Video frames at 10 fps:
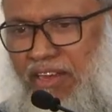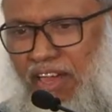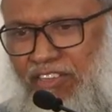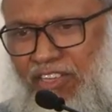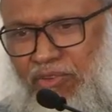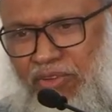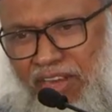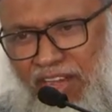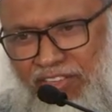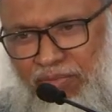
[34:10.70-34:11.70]
ask you, you can
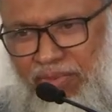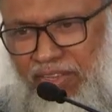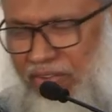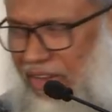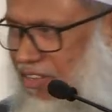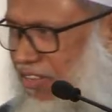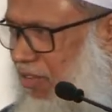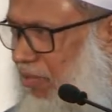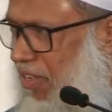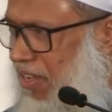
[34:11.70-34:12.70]
ask me, you can ask
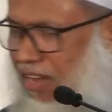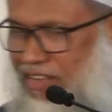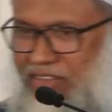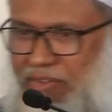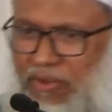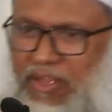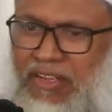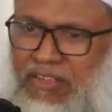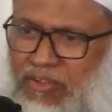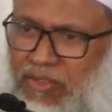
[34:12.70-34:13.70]
him, he can ask you.
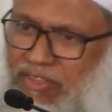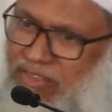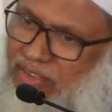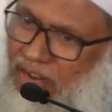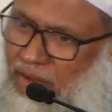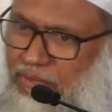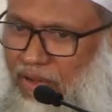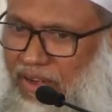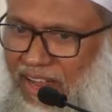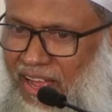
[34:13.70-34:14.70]
So this is,
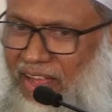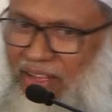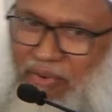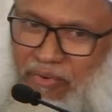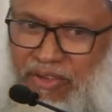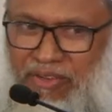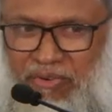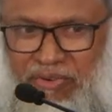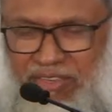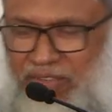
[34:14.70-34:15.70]
alhamdulillah, we
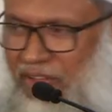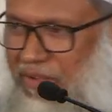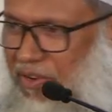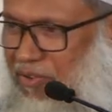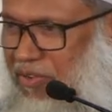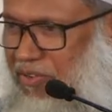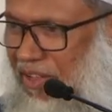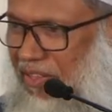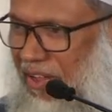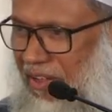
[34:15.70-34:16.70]
do this favor to each
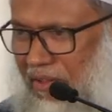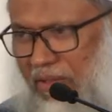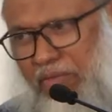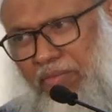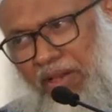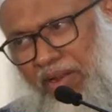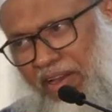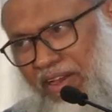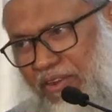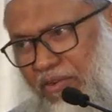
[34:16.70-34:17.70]
other. May
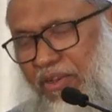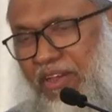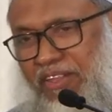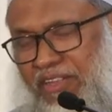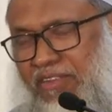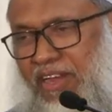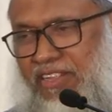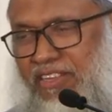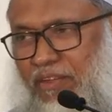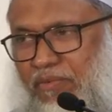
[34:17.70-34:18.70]
Allah, you know, there is
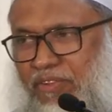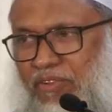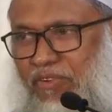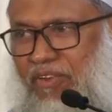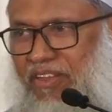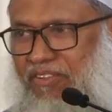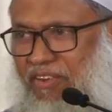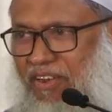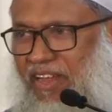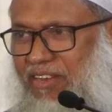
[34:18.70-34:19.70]
hadith of Rasulullah
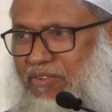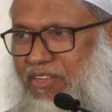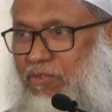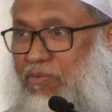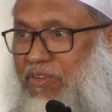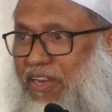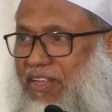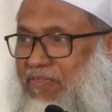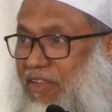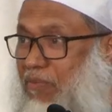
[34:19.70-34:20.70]
sallallahu alayhi wa especially
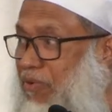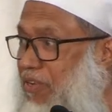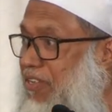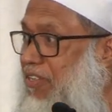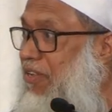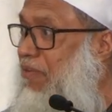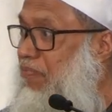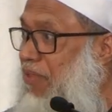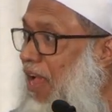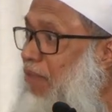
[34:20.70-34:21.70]
if somebody is
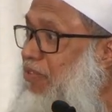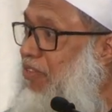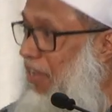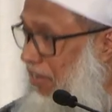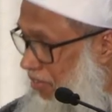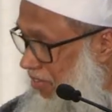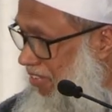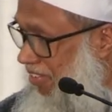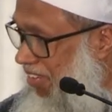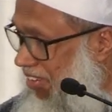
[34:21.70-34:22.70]
absent,
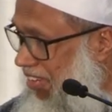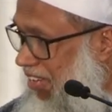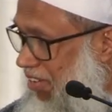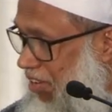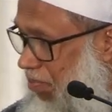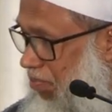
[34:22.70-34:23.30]
not